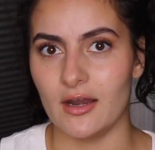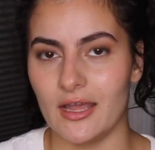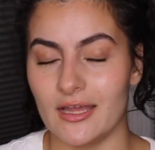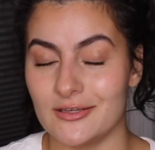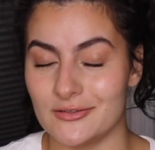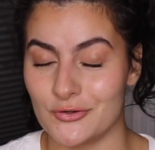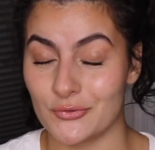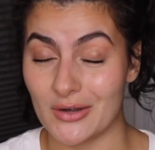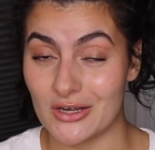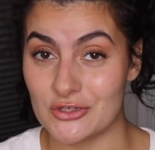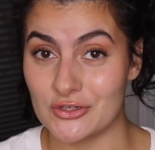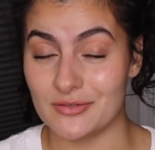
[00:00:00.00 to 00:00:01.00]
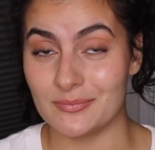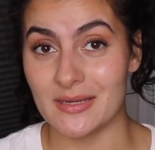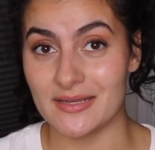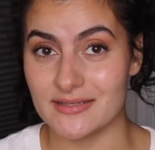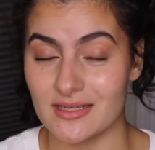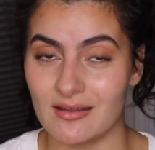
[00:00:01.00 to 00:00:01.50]
And duration
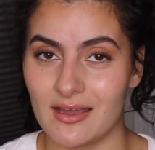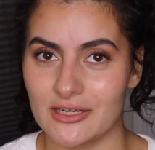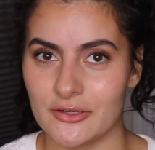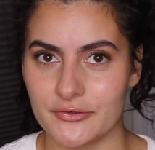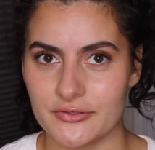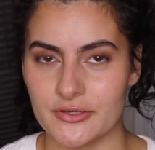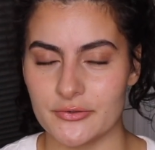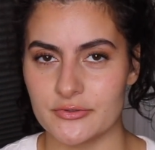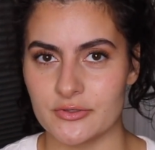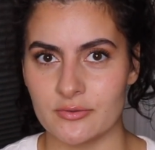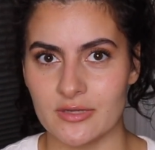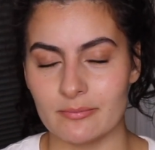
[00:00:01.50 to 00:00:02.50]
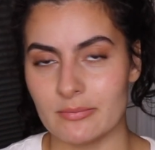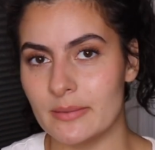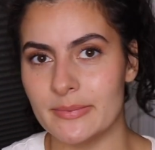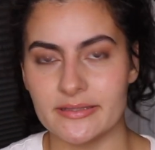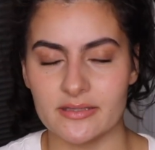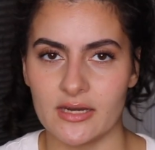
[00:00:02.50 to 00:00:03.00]
means a lot here too. So yeah,
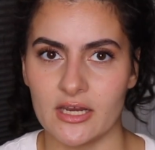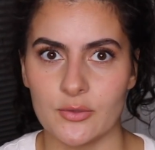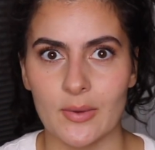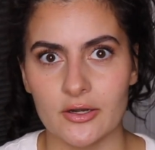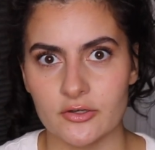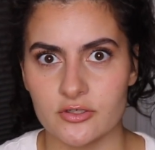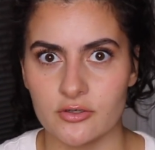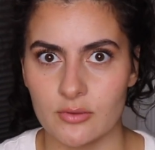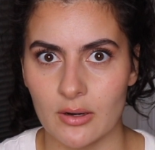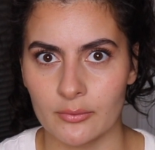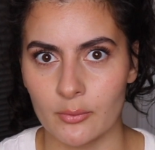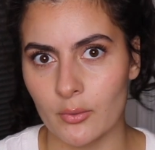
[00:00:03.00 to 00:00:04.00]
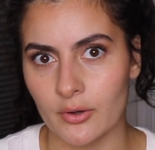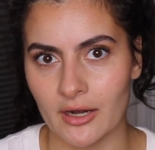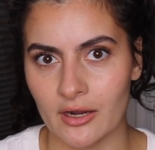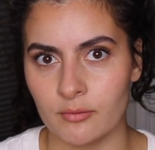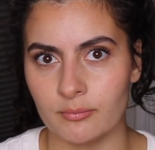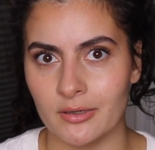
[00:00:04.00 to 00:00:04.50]
maybe today you had a 2-hour
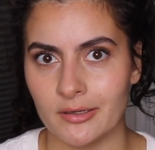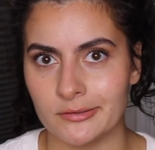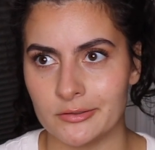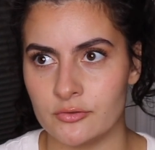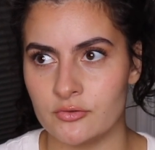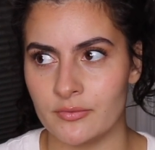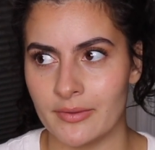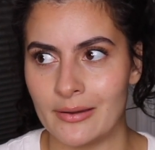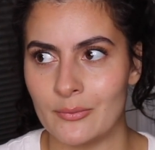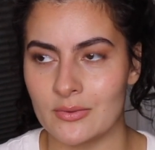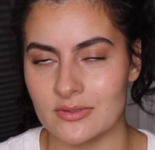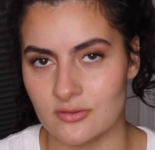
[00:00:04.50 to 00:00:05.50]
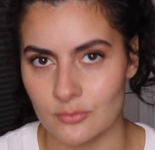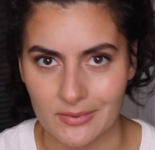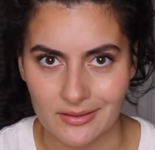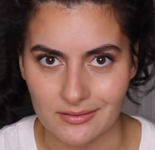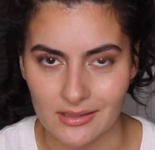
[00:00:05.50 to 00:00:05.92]
workout, but you do that once a week.